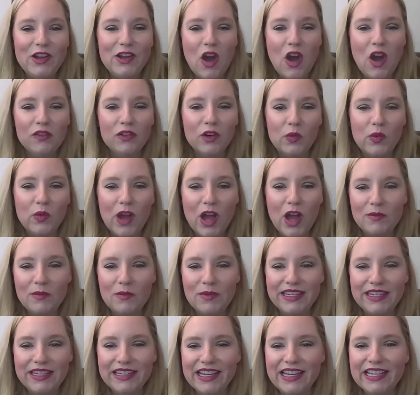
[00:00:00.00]

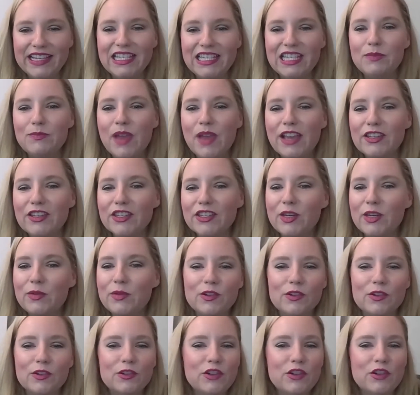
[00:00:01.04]
overwhelming, especially
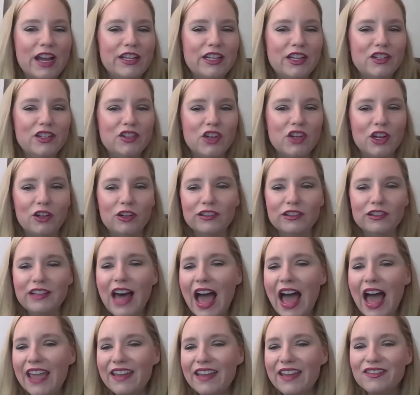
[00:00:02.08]
when you're trying to juggle
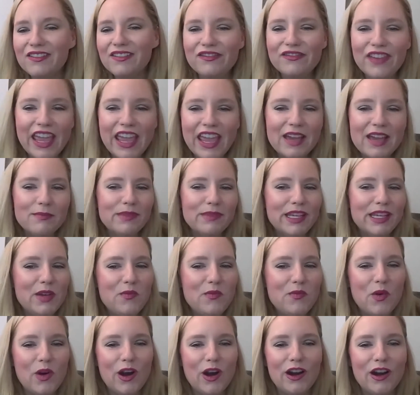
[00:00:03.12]
life, family,
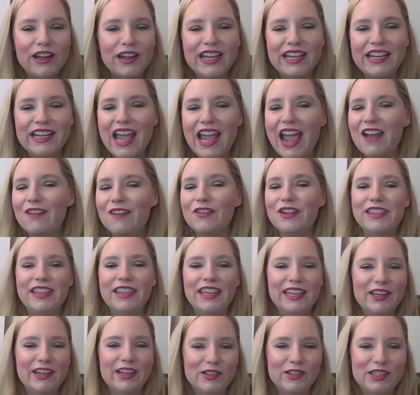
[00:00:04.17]
work, and
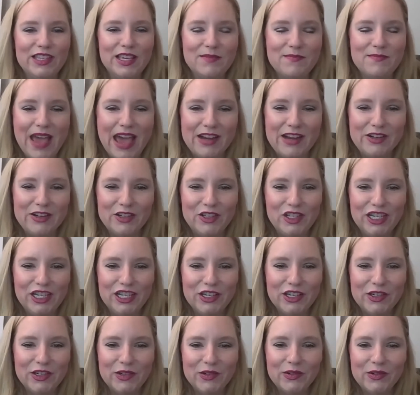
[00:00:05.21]
everything else that matters to
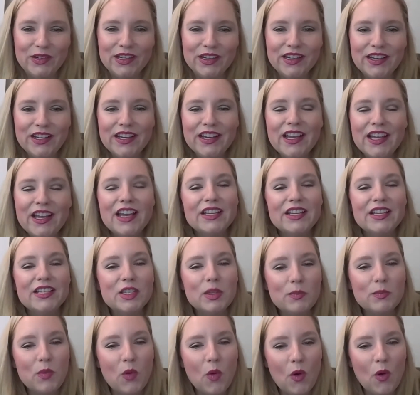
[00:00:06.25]
you.
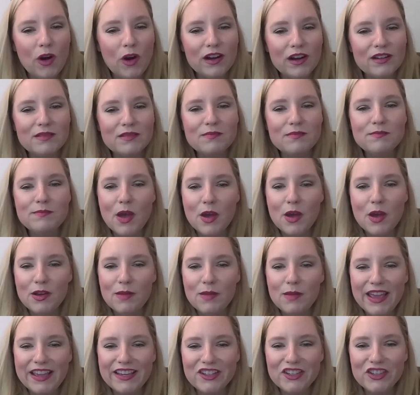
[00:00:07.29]
Support,
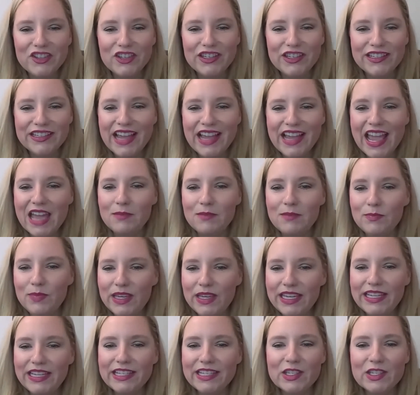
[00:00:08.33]
motivation, and
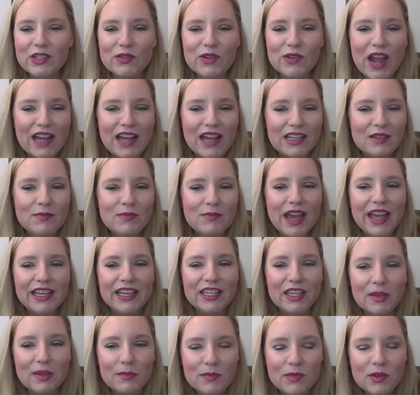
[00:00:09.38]
being surrounded by
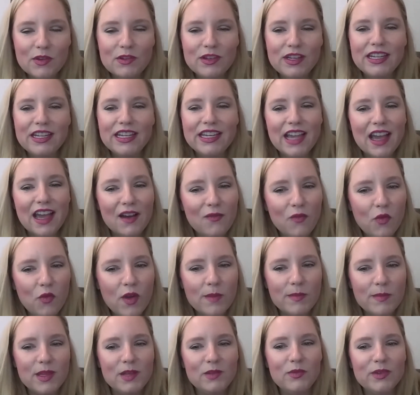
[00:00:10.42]
a community of
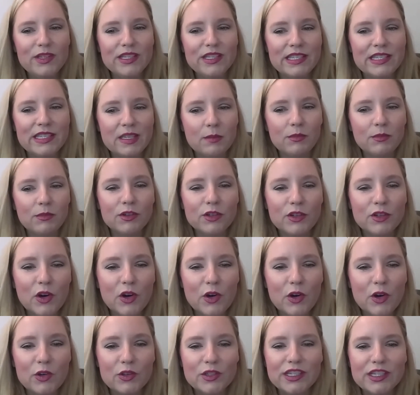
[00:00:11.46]
women with similar
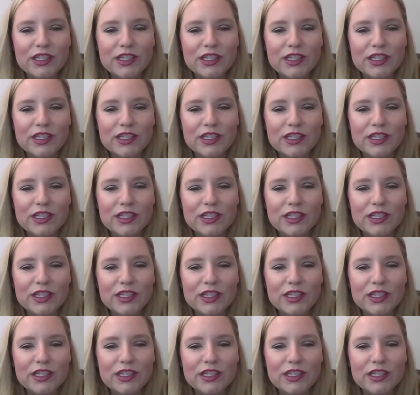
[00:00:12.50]
goals